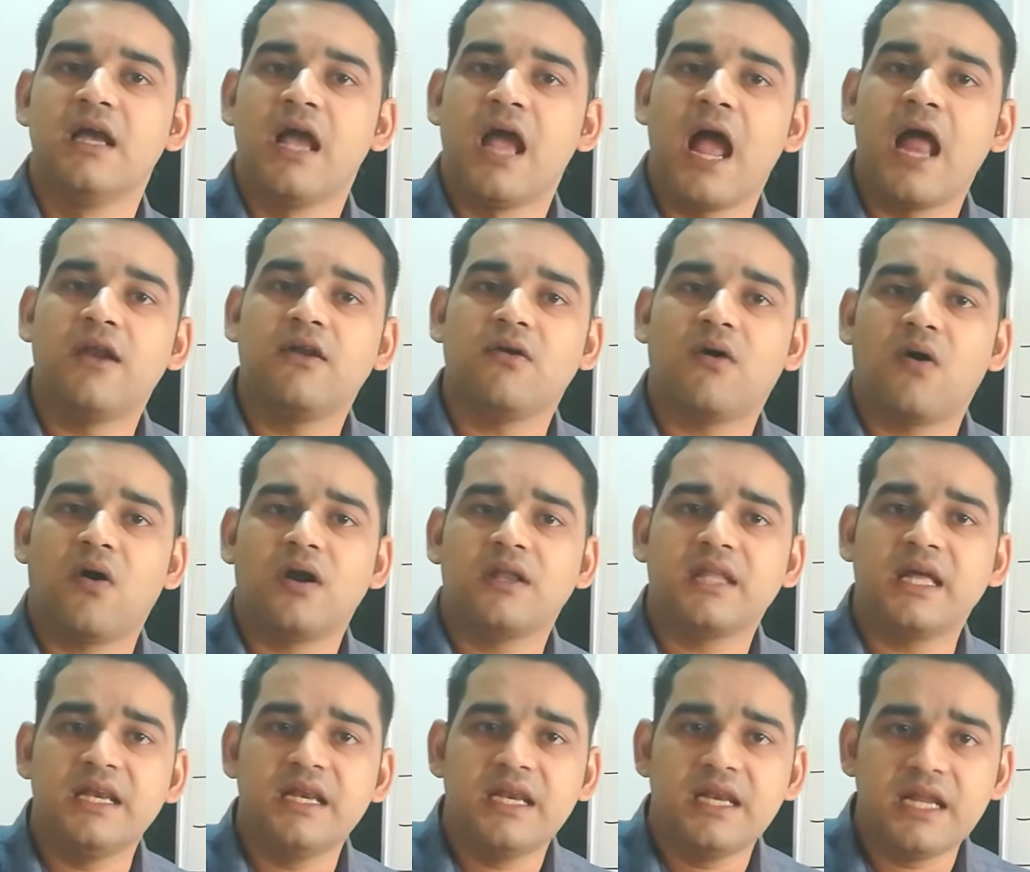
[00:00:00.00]
and all
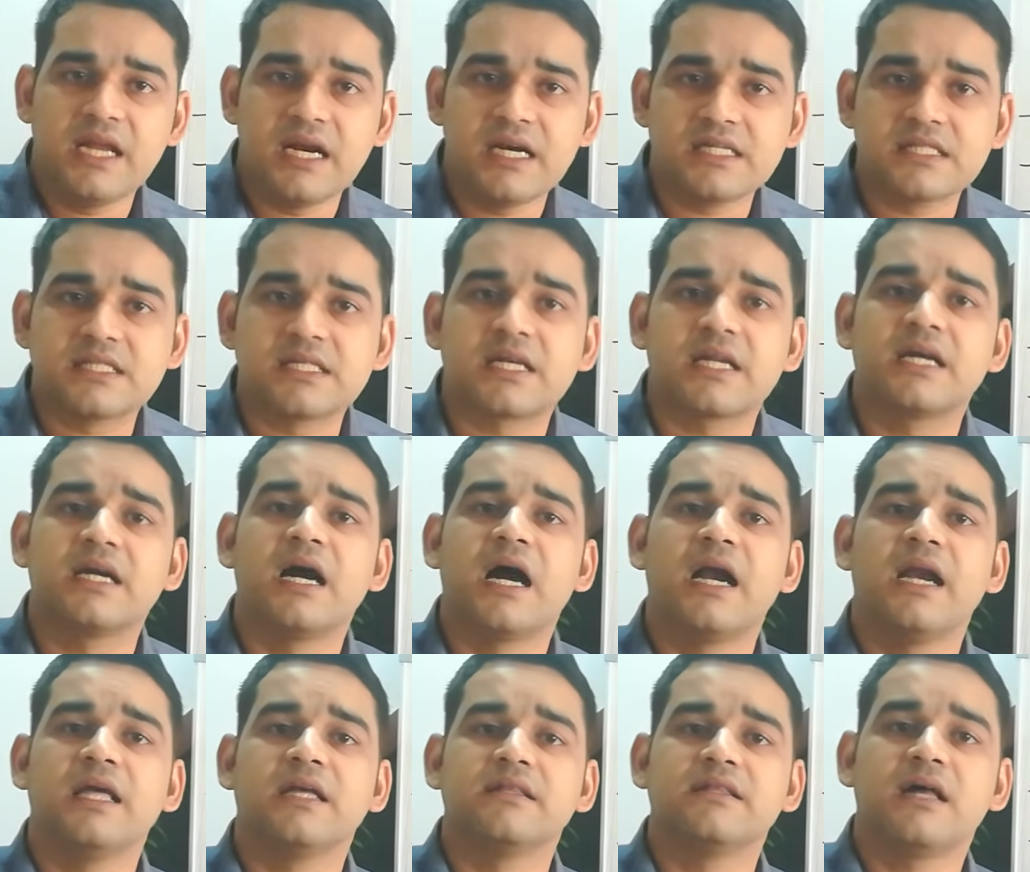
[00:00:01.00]
the needs
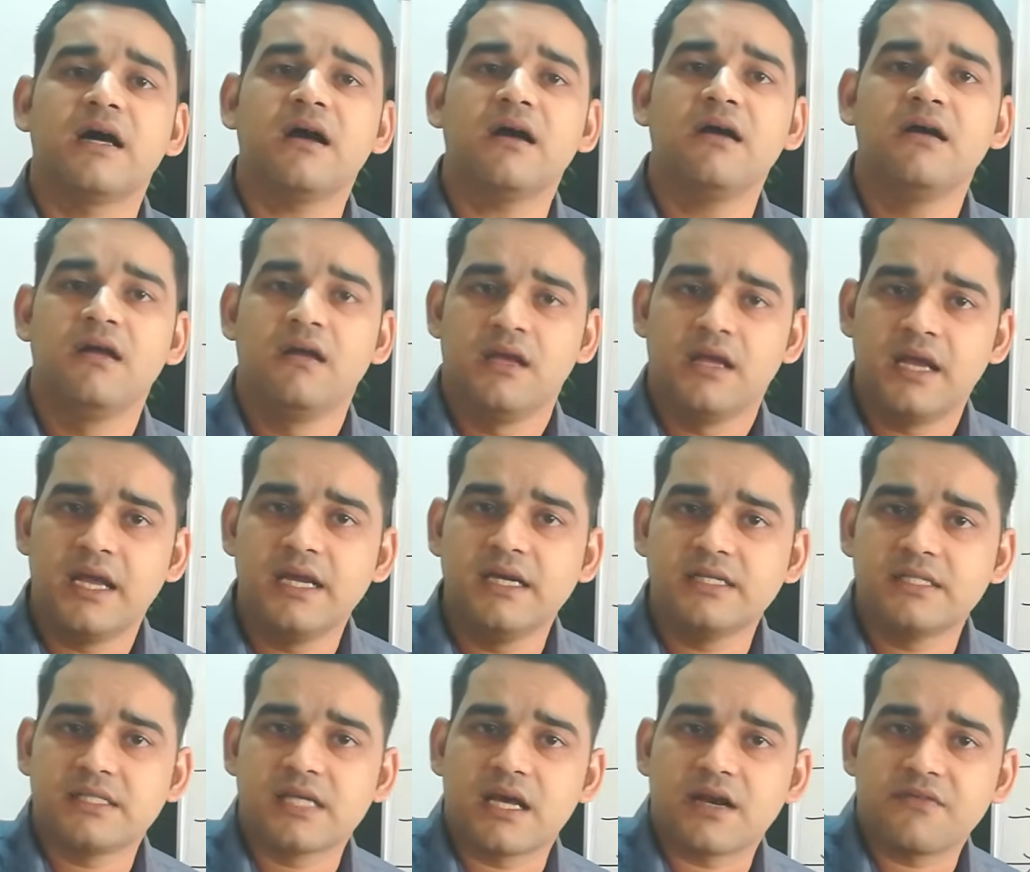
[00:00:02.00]
regarding the
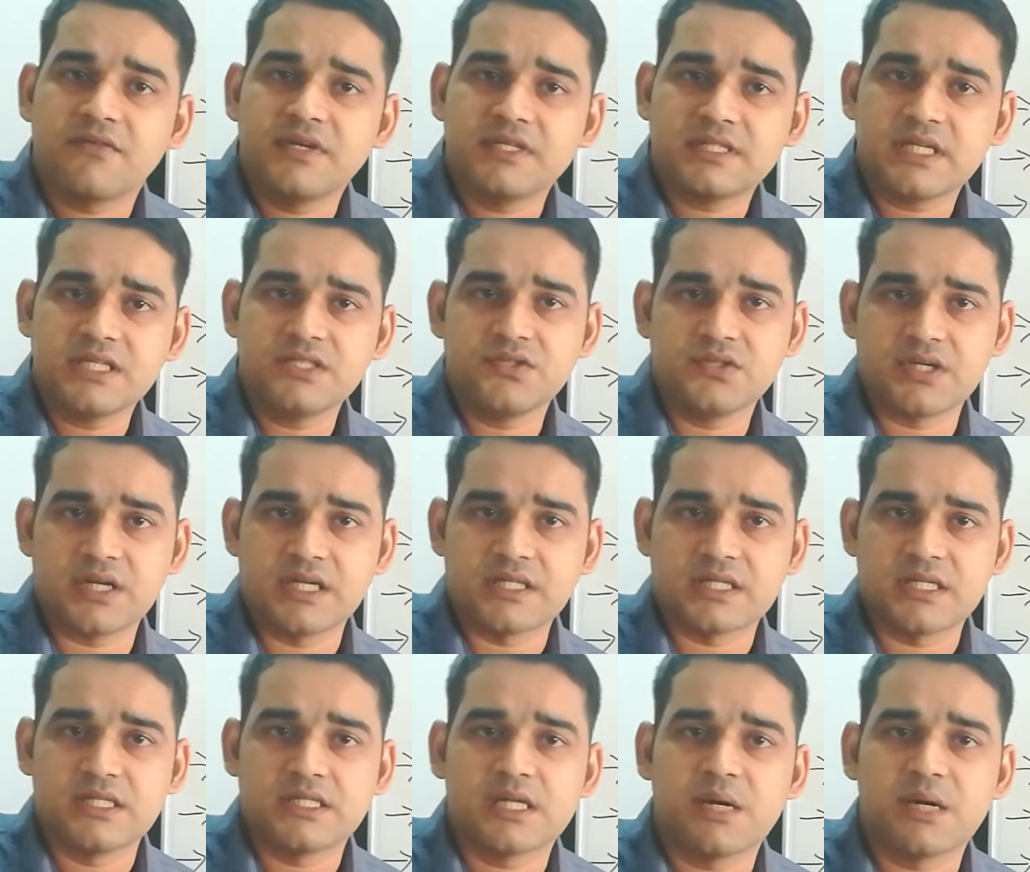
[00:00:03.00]
in-service education.